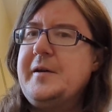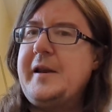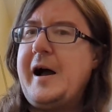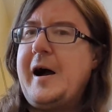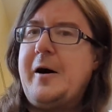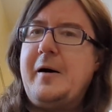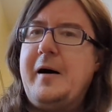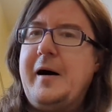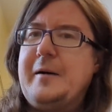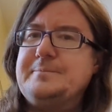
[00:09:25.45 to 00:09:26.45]

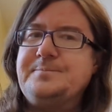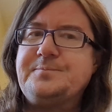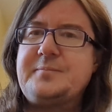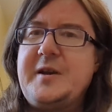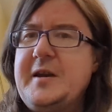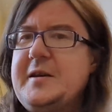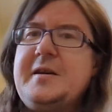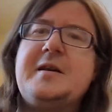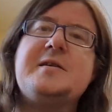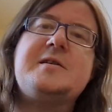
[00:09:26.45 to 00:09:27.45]
Now, he
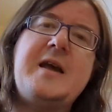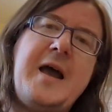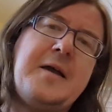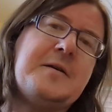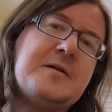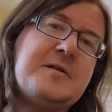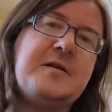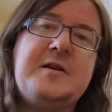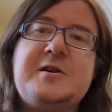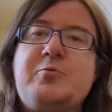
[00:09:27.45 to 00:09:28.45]
didn't intend
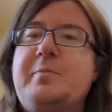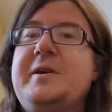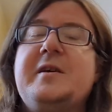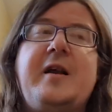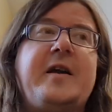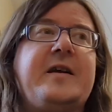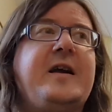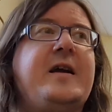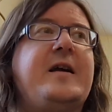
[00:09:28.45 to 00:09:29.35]
that these would be like